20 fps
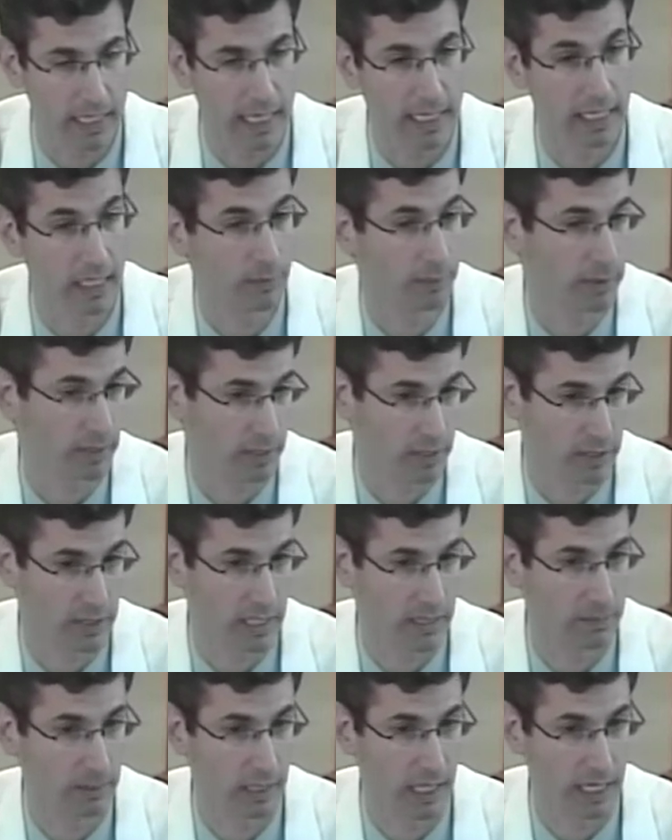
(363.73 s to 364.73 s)
and helping to
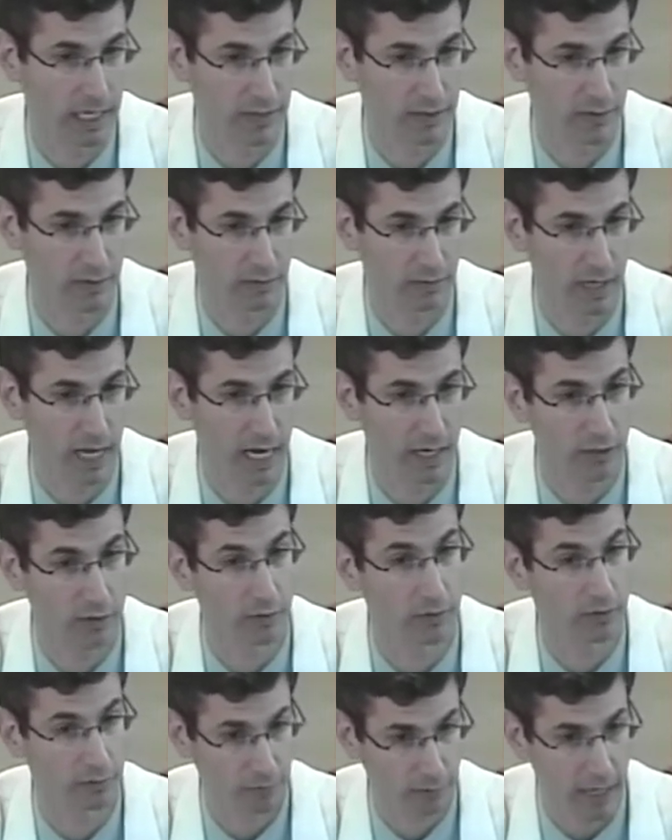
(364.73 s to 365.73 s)
stabilize the fracture,
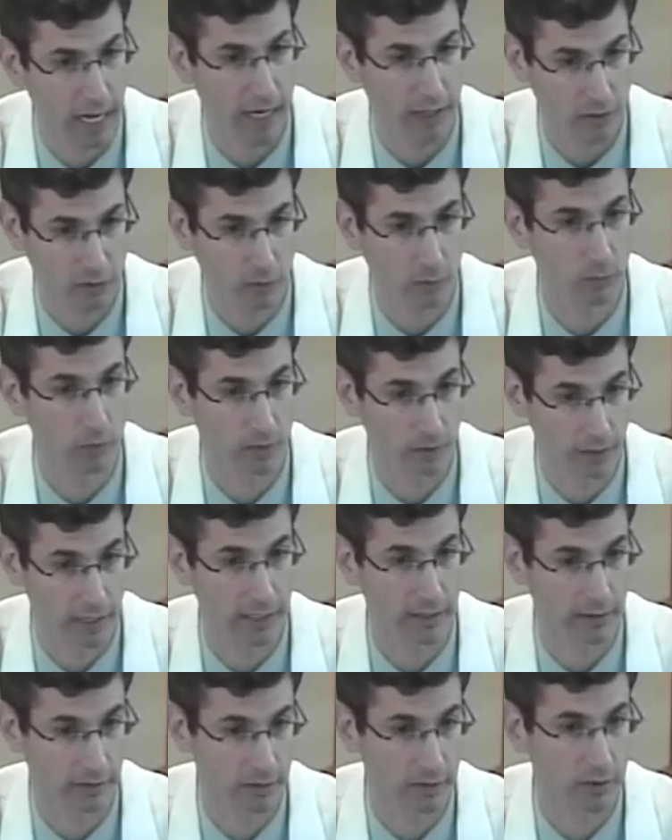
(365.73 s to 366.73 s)
and the fracture will
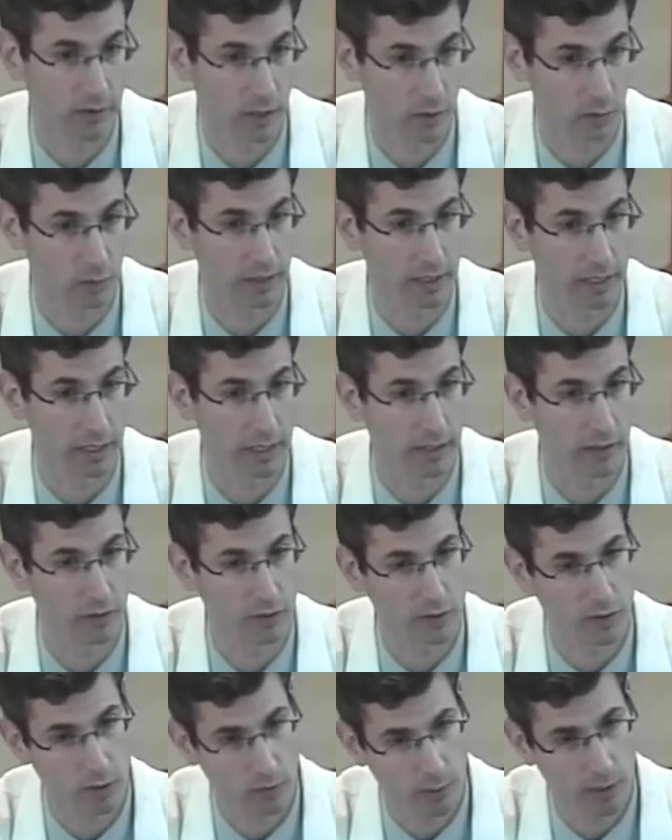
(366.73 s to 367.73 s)
then generally heal.
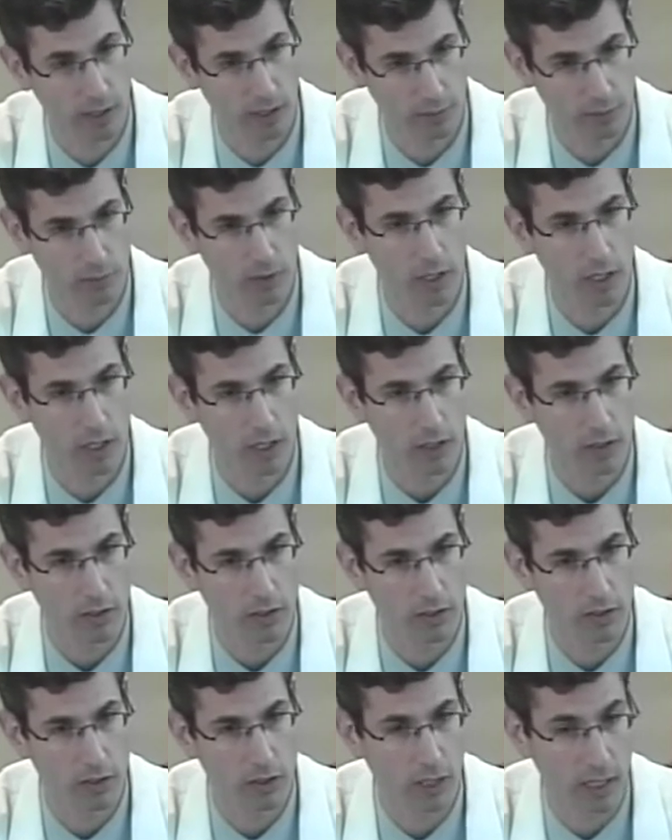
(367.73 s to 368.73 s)
So we are
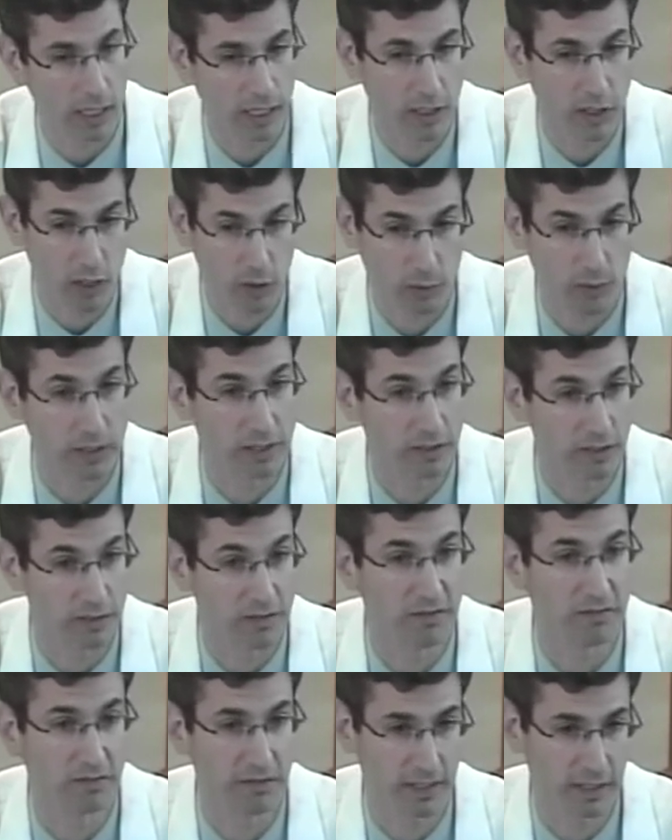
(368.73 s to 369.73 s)
generally
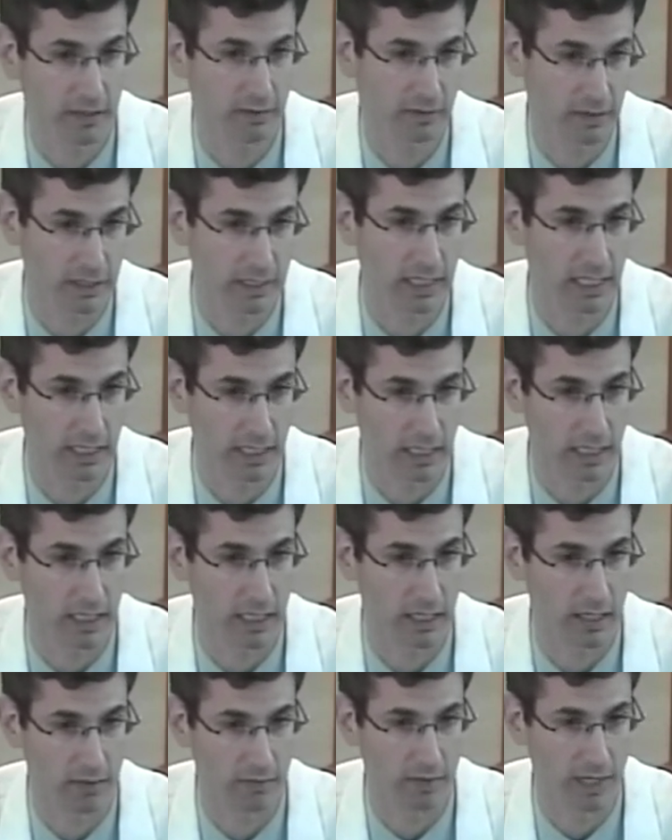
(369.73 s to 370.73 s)
definitively taking
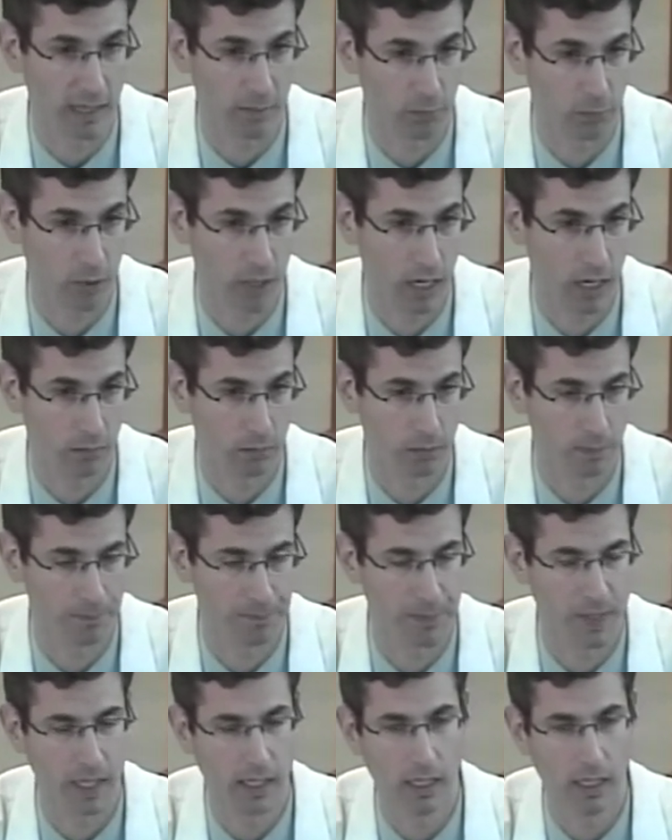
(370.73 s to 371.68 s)
care of that problem.